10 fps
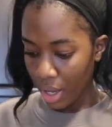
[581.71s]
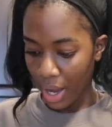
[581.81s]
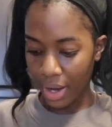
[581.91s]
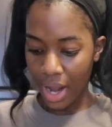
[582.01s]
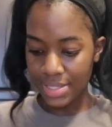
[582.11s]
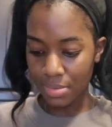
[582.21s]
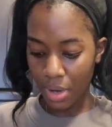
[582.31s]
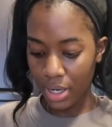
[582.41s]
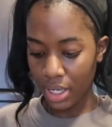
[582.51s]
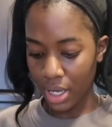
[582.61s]
I got some
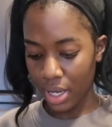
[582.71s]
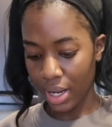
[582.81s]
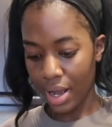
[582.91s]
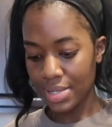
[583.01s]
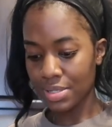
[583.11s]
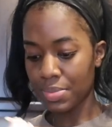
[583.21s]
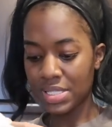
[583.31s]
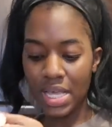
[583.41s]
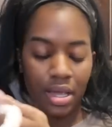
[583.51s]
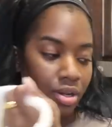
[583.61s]
onion, I got some
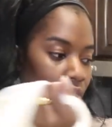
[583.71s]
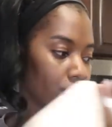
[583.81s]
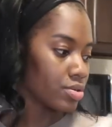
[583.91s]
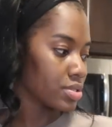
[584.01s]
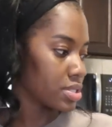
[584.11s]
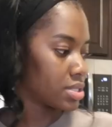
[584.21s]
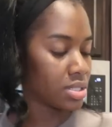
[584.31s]
potatoes.